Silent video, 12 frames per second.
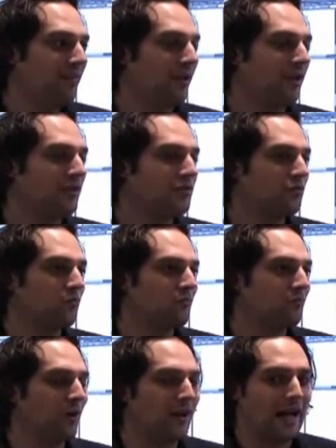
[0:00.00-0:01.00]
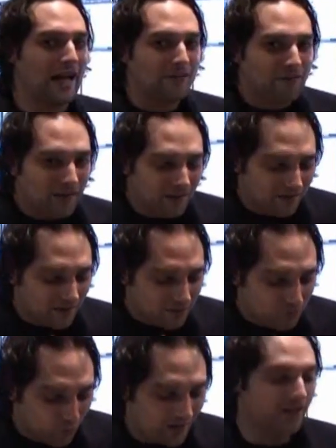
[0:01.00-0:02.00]
Because what I feel the
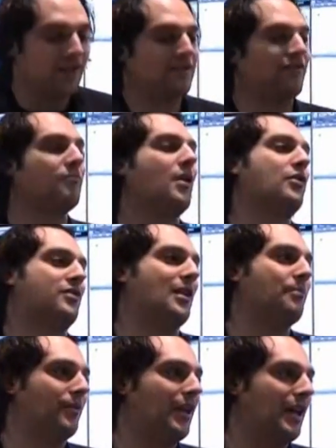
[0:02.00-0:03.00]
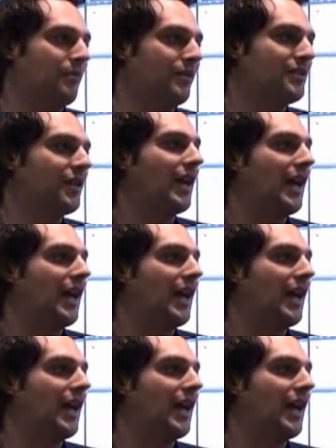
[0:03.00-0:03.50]
weakness of most sample libraries that